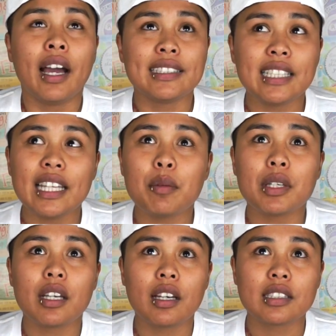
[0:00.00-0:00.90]
I say that
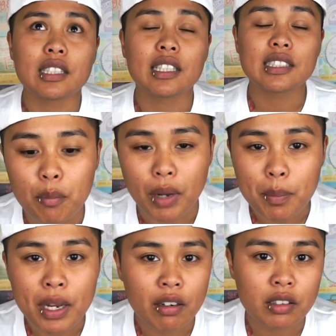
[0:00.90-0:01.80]
because my
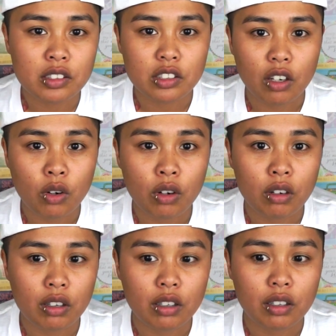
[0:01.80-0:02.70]
parents
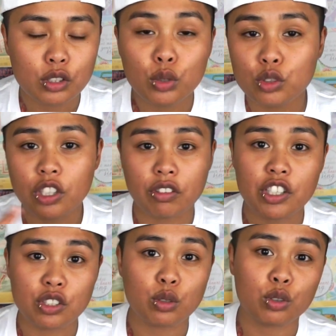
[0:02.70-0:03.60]
are two
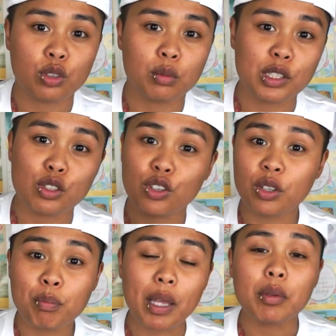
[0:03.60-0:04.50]
generations older than me, so
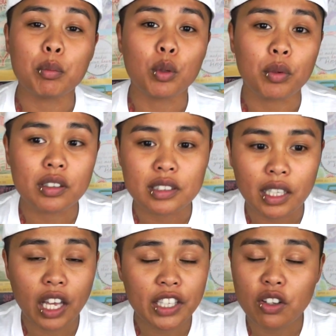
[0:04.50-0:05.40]
they're baby boomers.
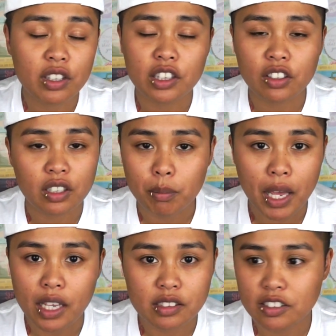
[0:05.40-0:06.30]
I know that they're gonna
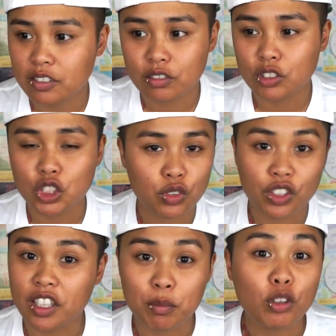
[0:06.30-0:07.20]
pass
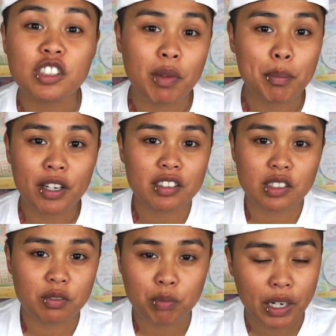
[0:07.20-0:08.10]
sooner than most of my
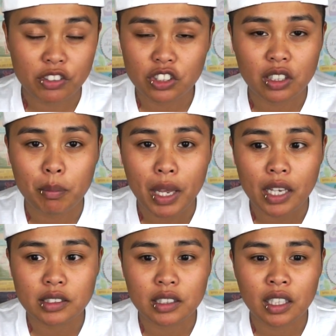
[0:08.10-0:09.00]
peers' parents are gonna
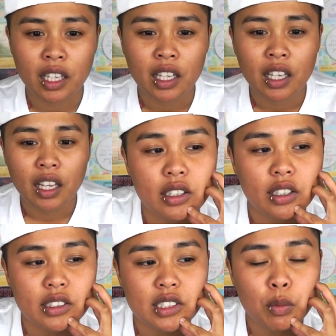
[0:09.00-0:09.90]
pass. And
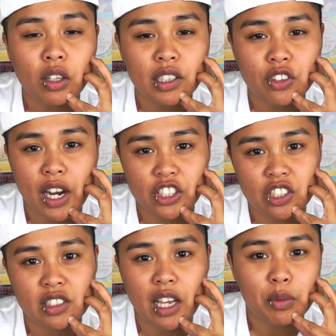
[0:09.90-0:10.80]
the small
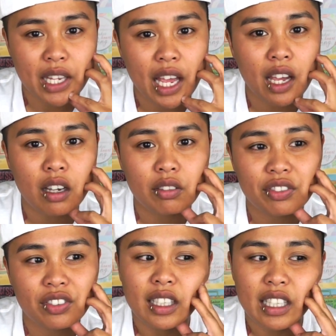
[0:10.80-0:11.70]
interactions that we have,
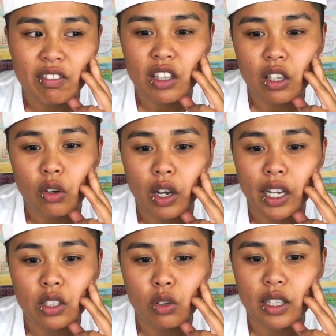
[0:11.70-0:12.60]
even though
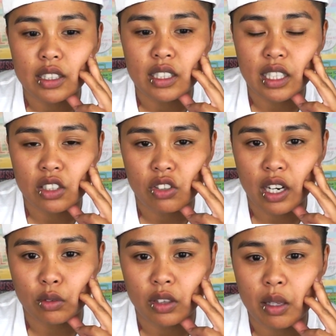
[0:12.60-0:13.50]
I don't get to
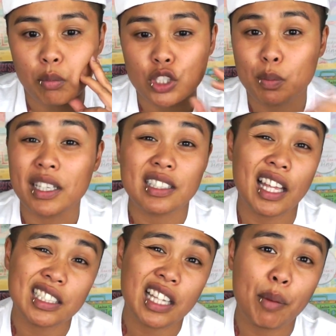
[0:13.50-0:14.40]
interact with them much because
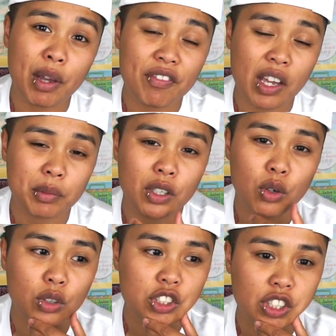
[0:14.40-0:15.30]
that's not my family
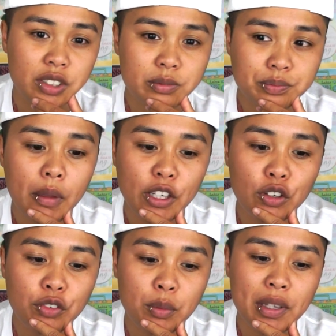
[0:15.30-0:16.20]
culture, I
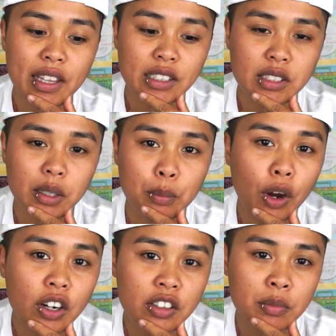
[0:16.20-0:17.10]
know for me that's a
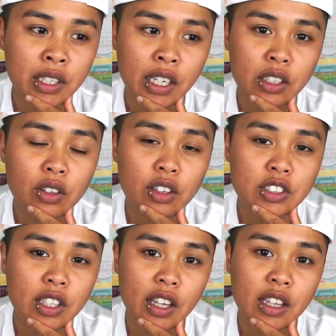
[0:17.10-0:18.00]
part of me, and I know
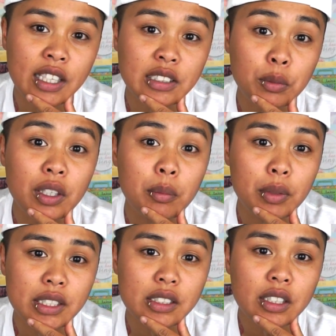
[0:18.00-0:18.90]
those are the things I'm gonna
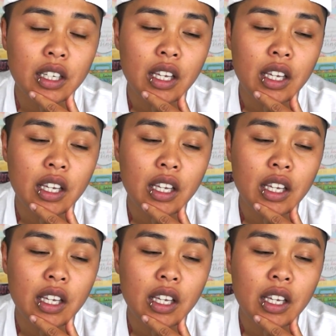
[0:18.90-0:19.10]
miss